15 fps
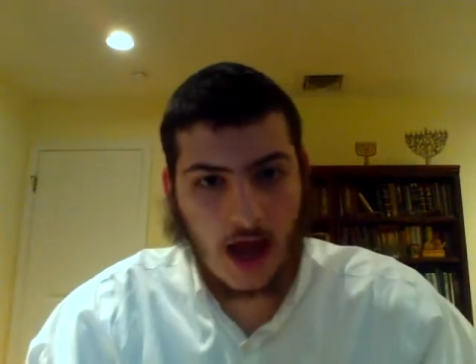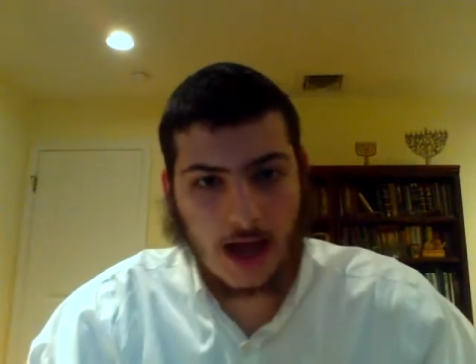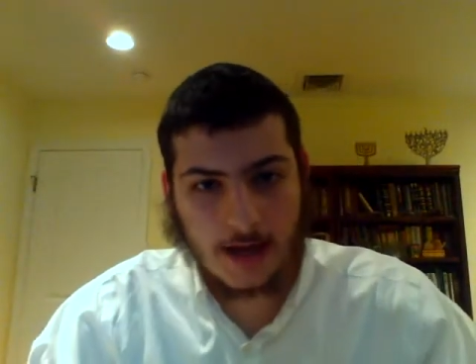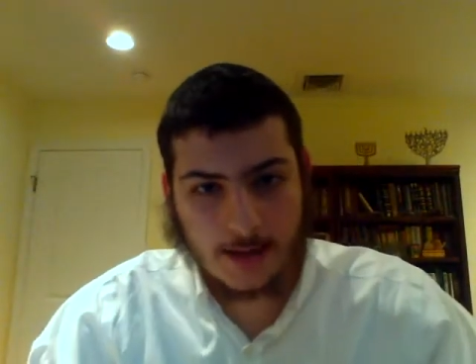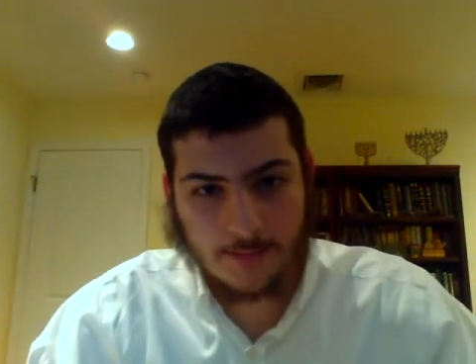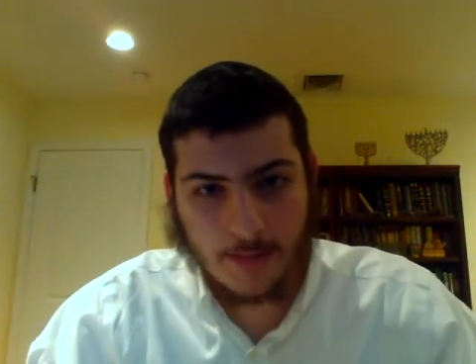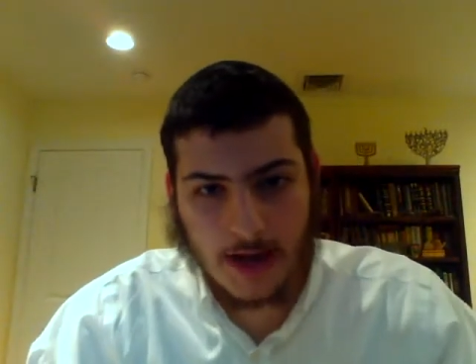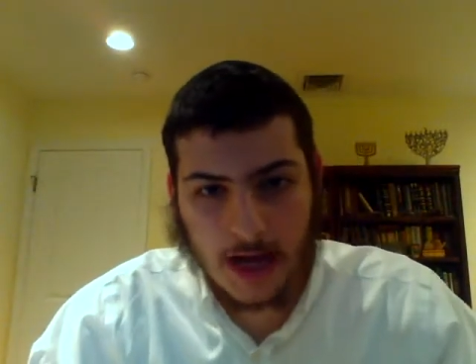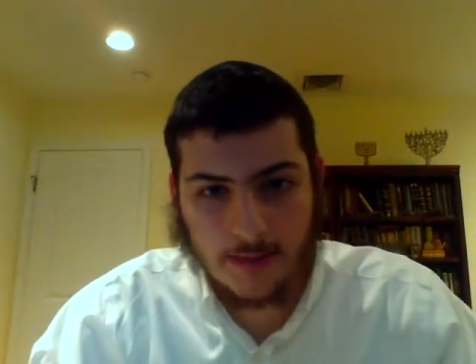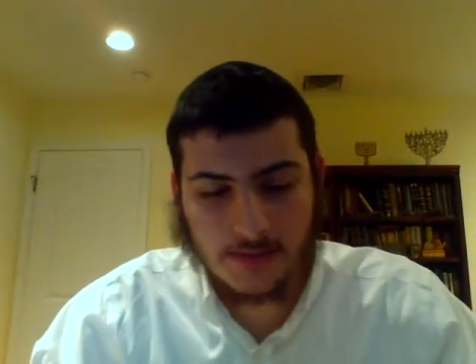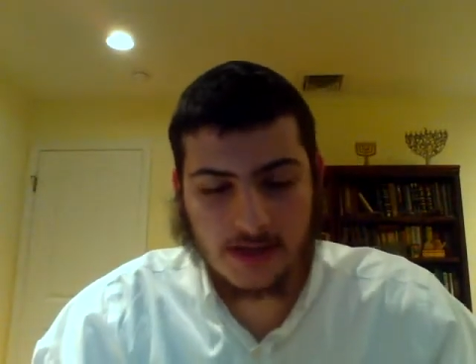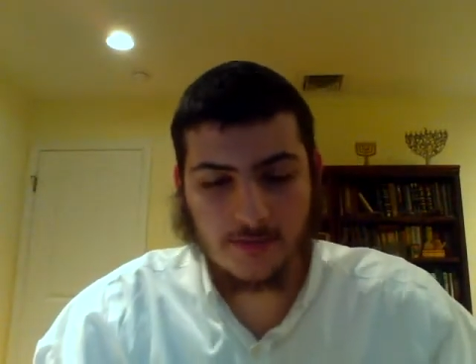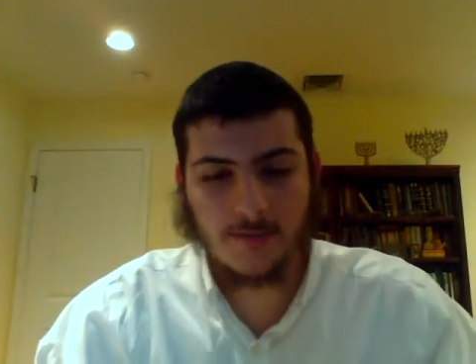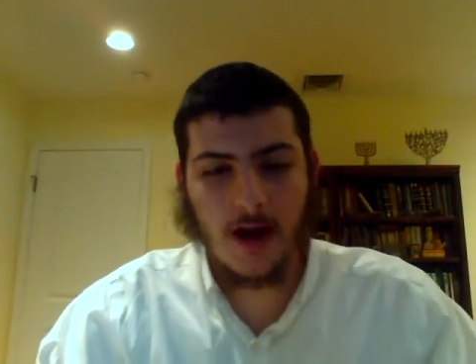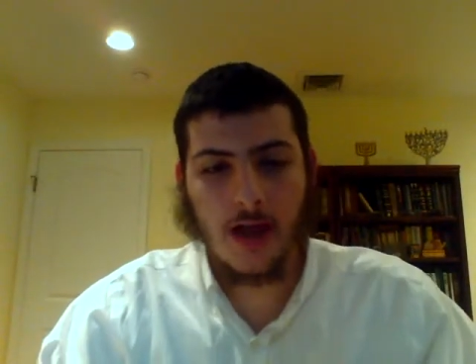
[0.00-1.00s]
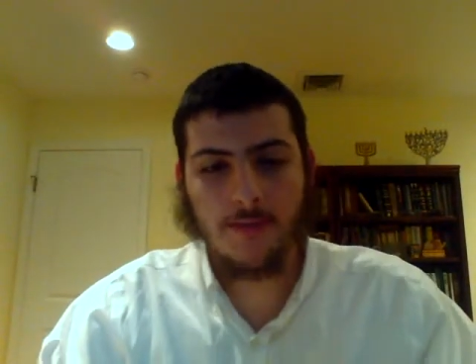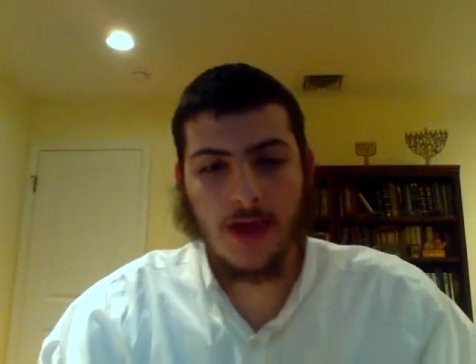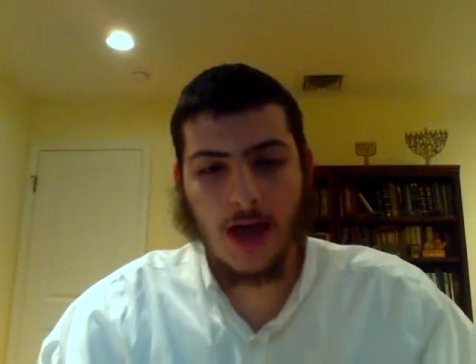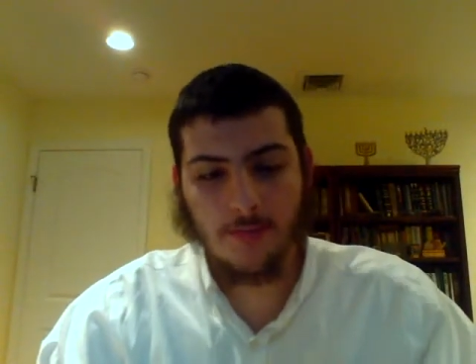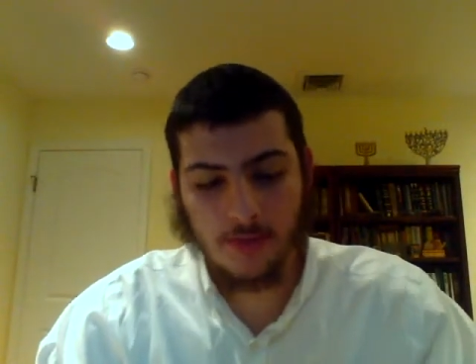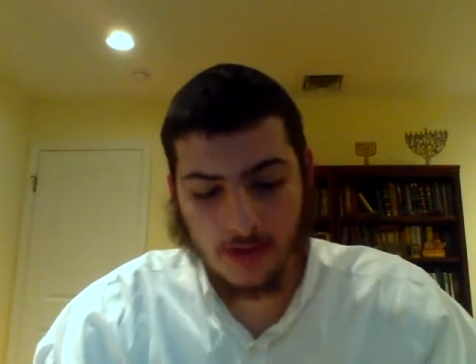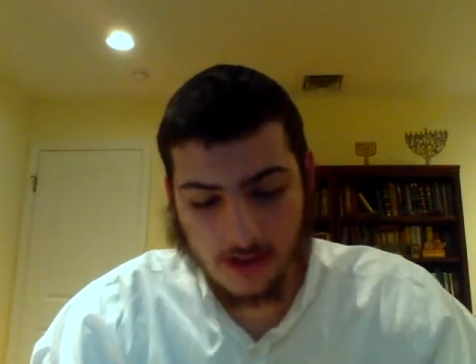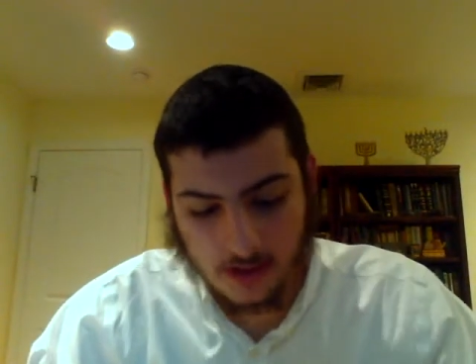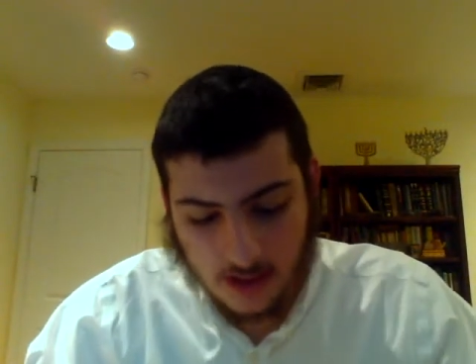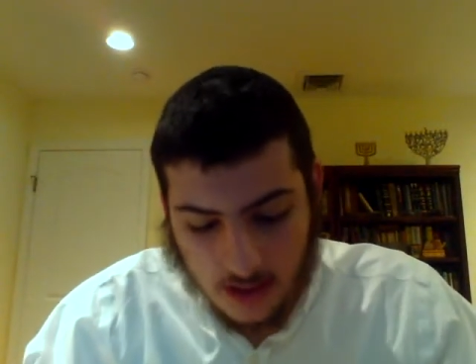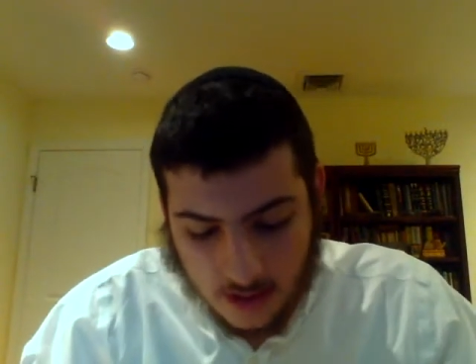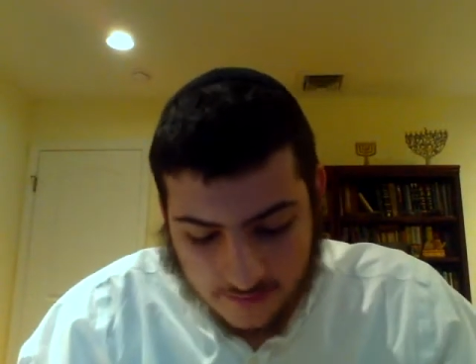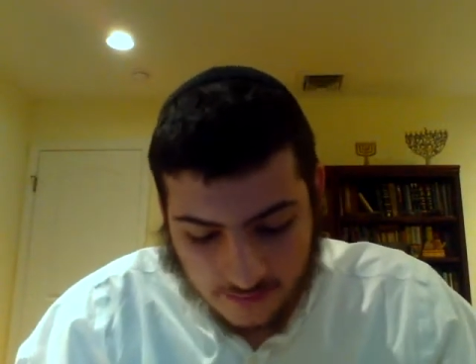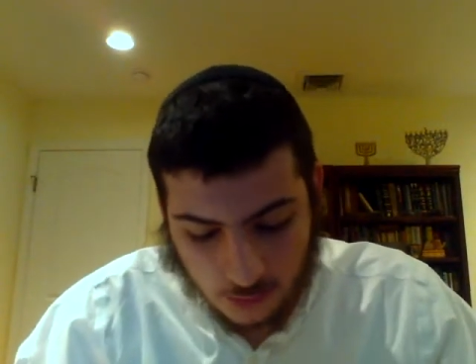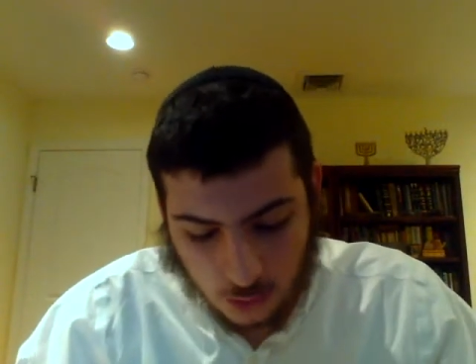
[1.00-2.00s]
Hi, my name is Efraim Kaplan
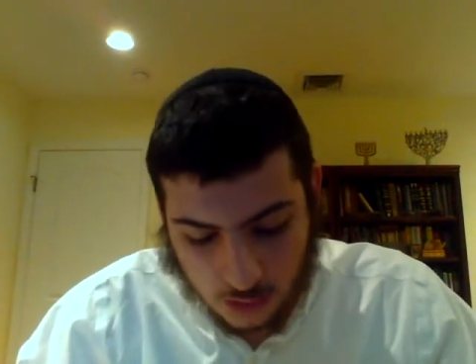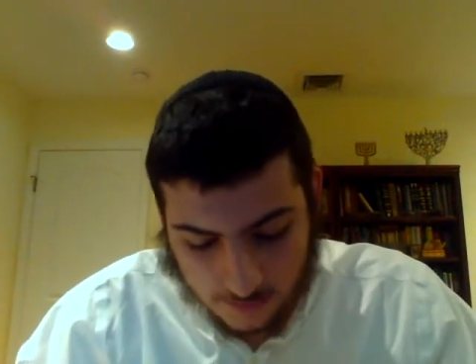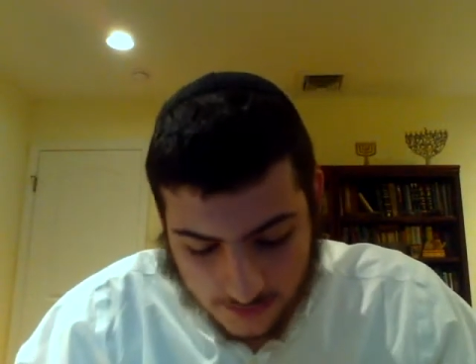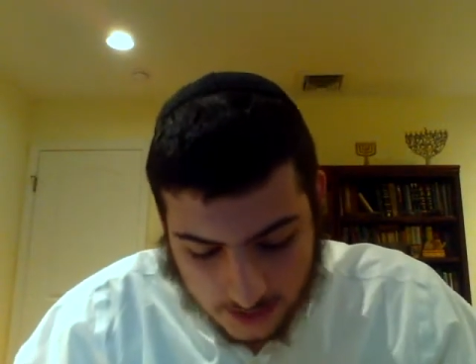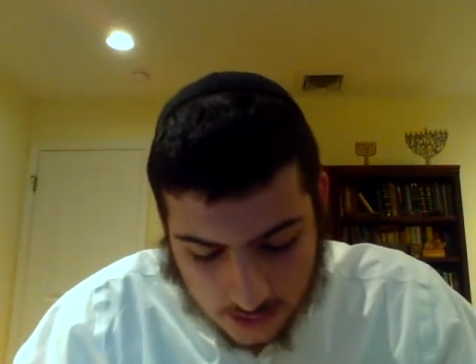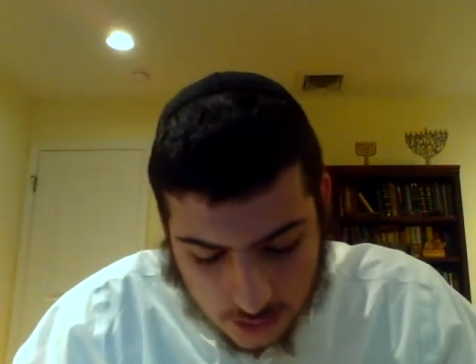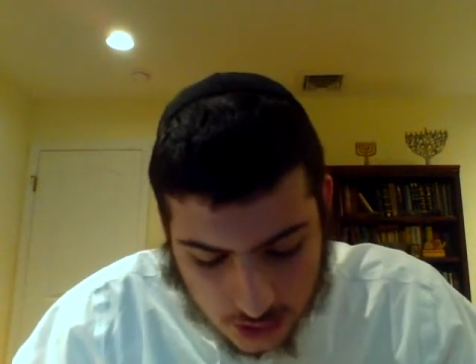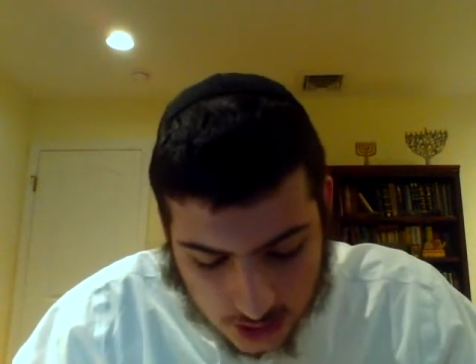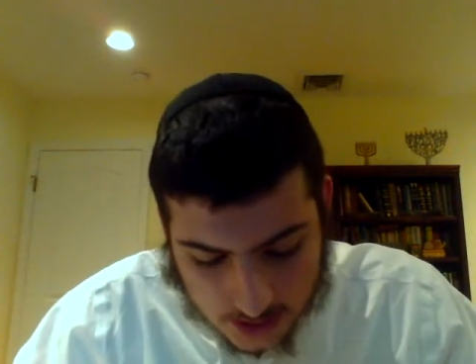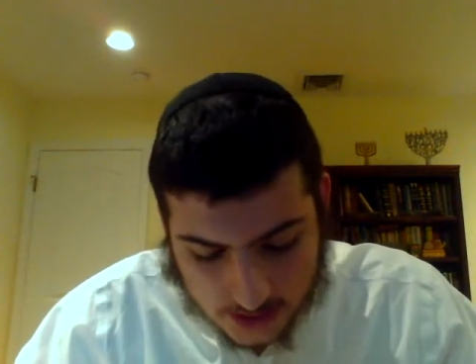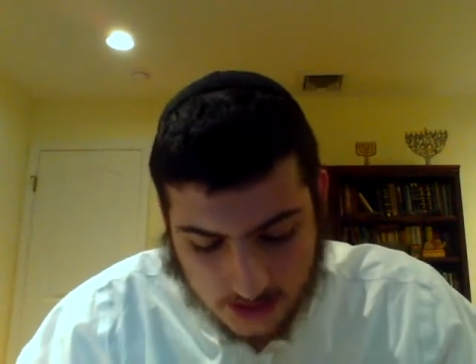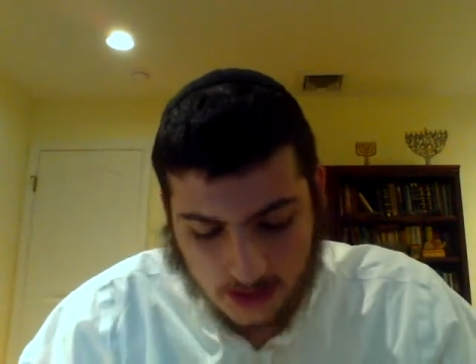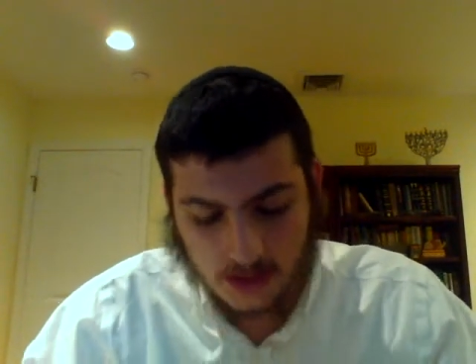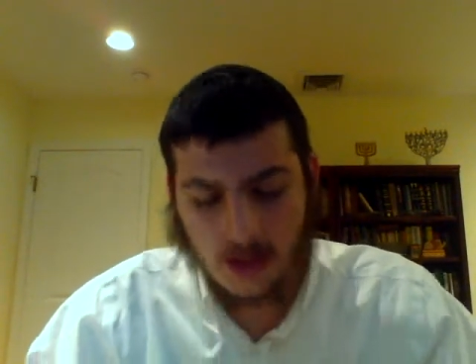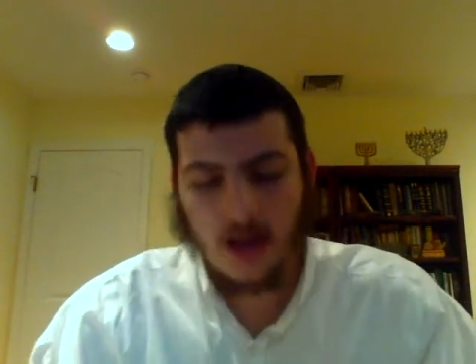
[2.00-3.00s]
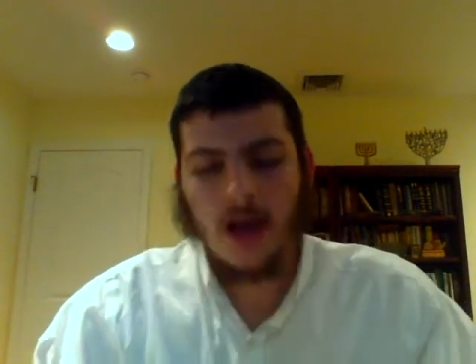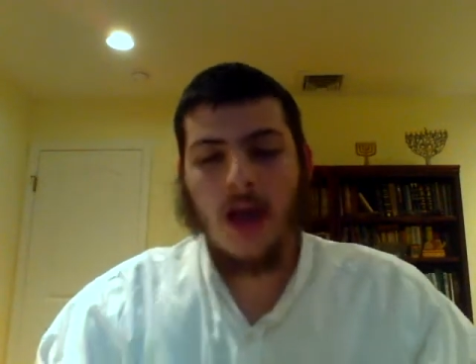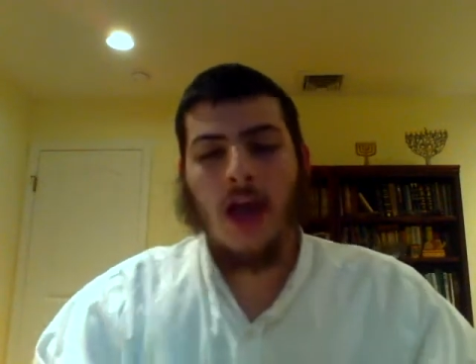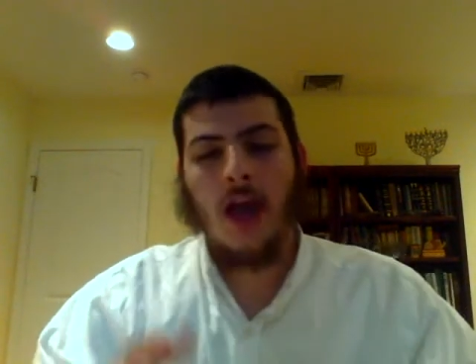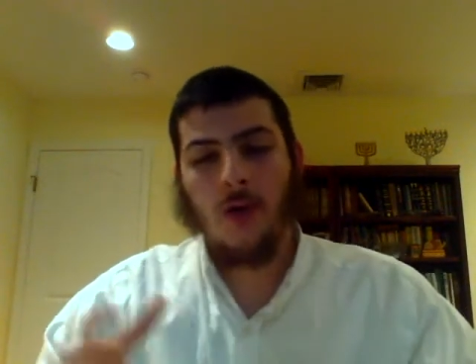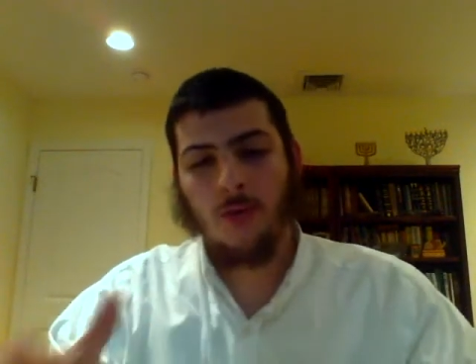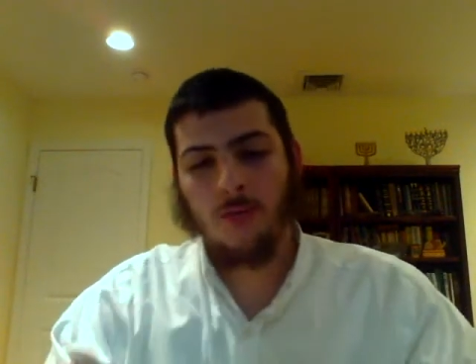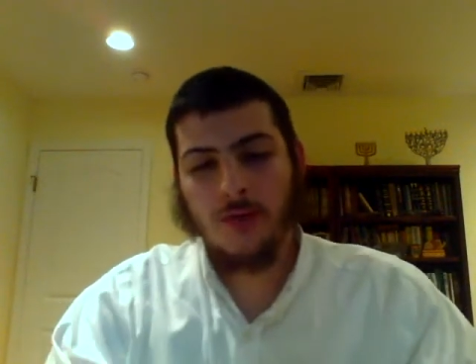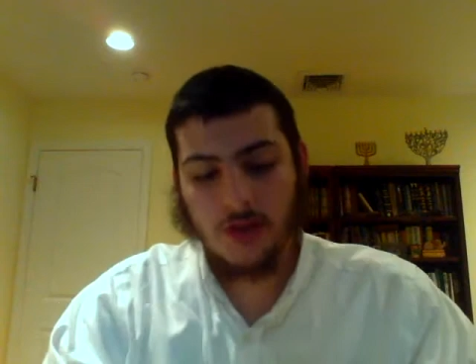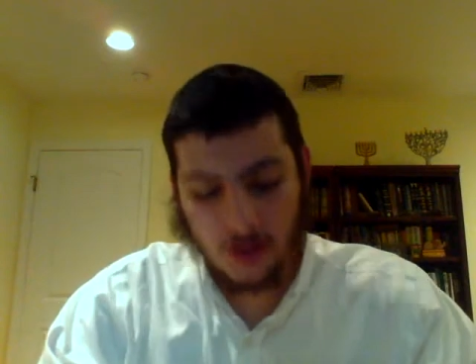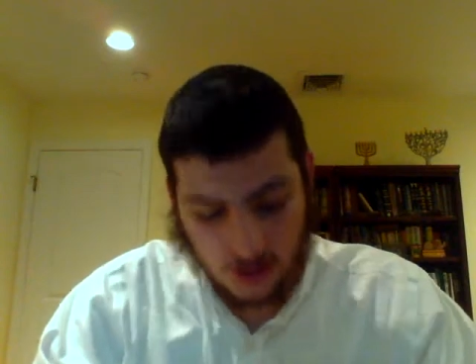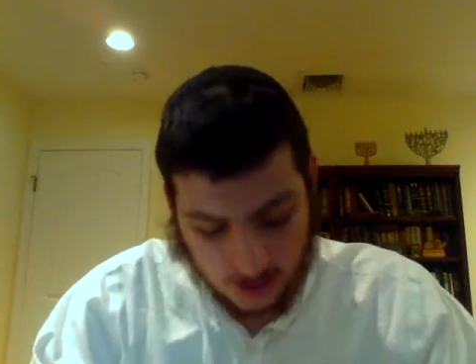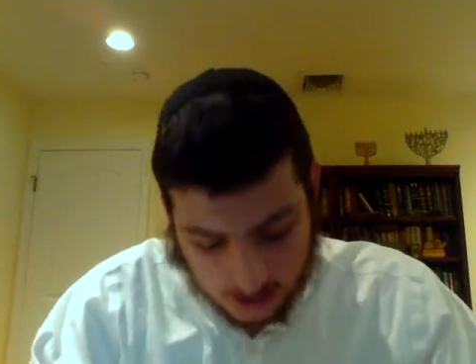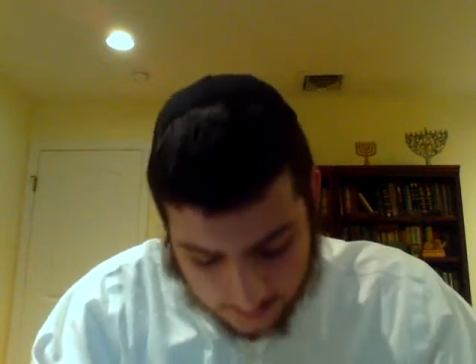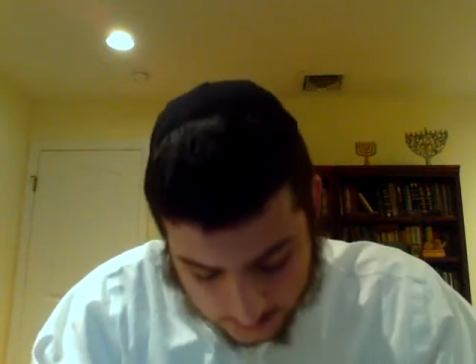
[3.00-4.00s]
from Oakland Lake, New Jersey, and we'll be
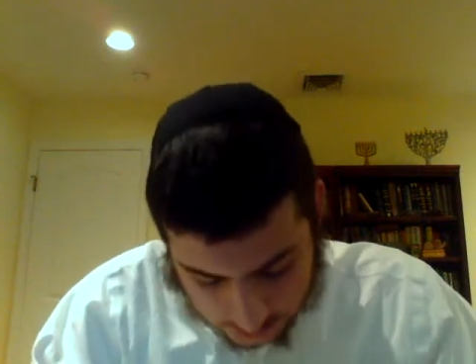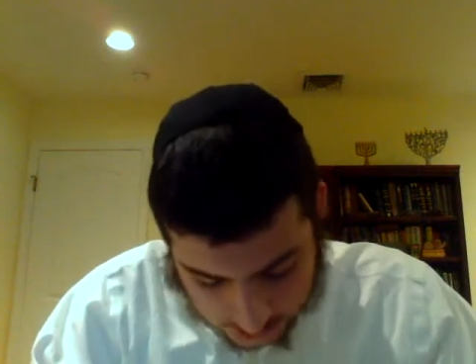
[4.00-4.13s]
learning